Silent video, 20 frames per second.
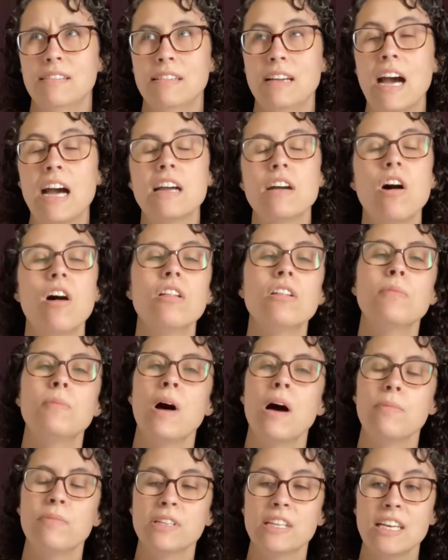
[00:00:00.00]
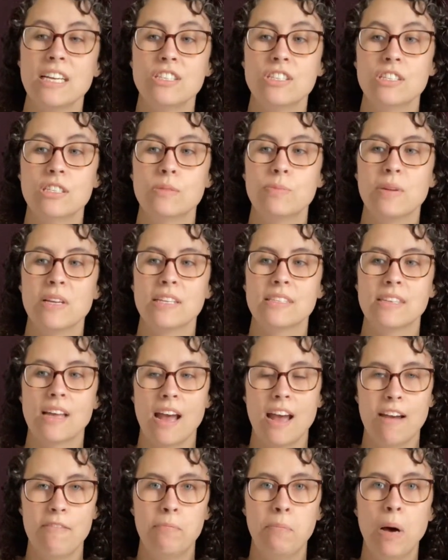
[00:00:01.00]
I call them obligations because I
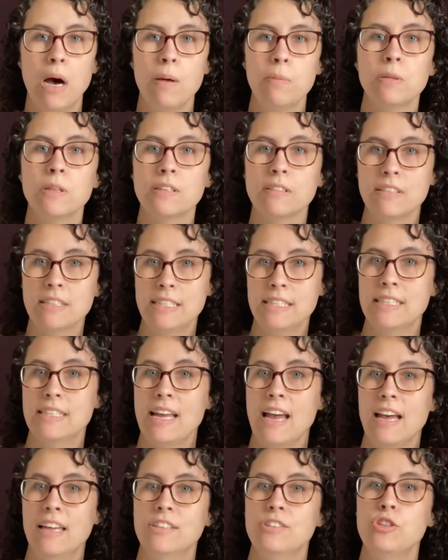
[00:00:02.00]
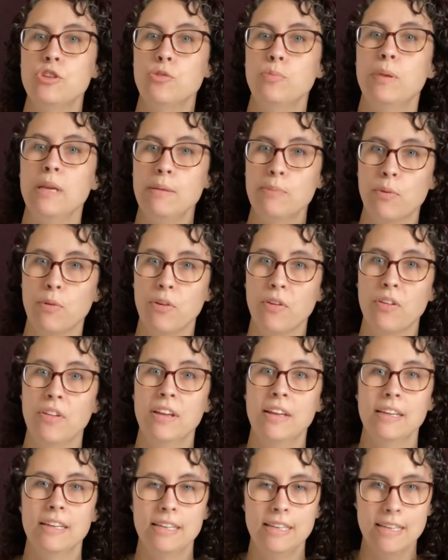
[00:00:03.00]
have publicly said to people,
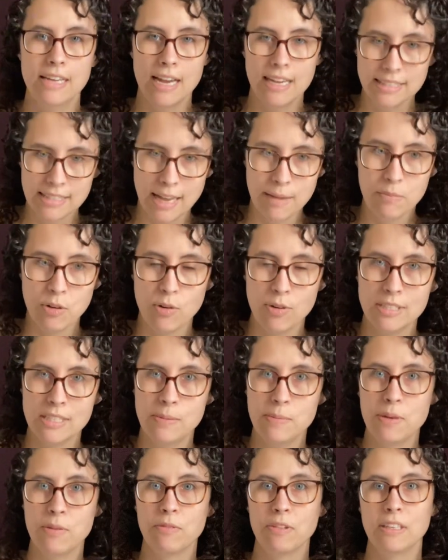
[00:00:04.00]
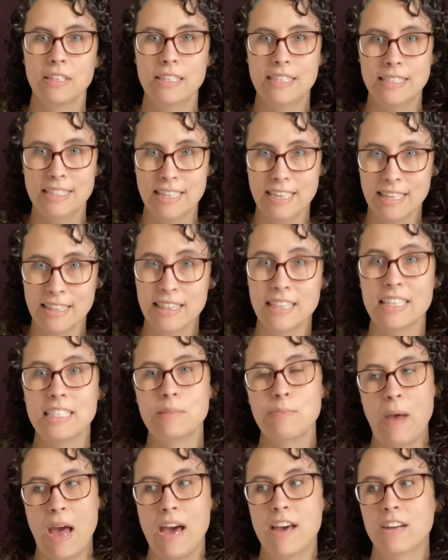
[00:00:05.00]
yes, I'm going to be releasing this
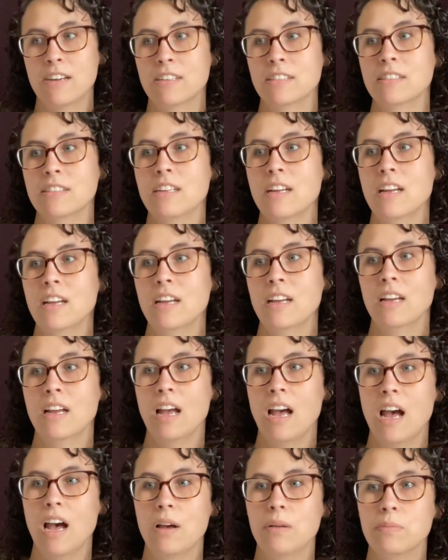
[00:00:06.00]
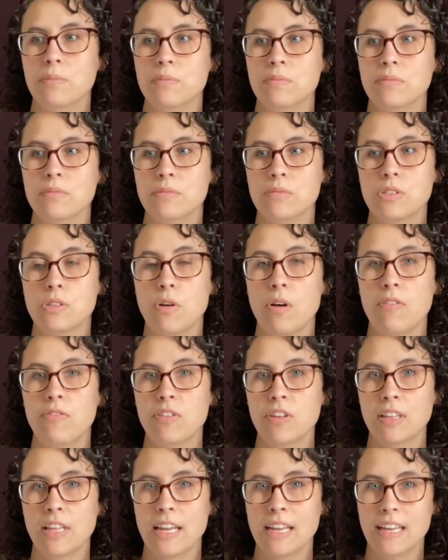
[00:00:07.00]
pattern. So I
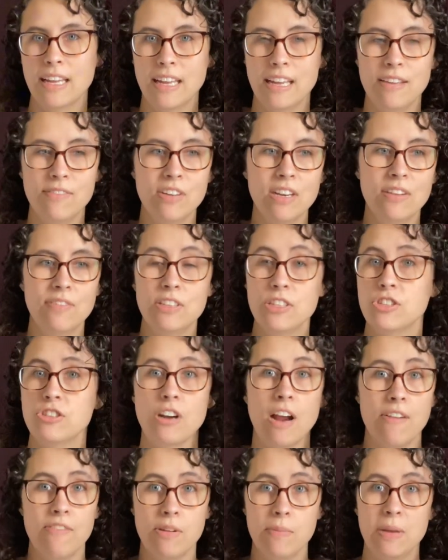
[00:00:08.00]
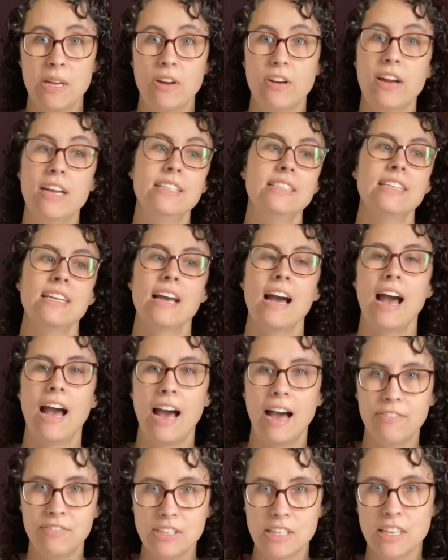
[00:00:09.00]
feel like even if it's driving me crazy, I
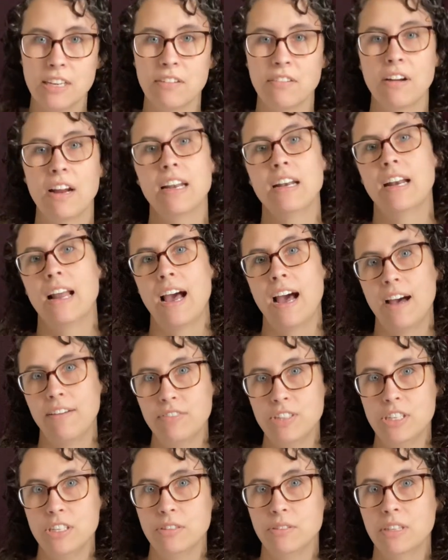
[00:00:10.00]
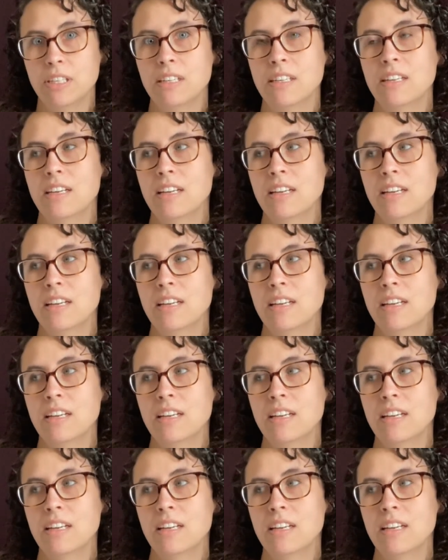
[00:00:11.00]
have to get it right and have to do it.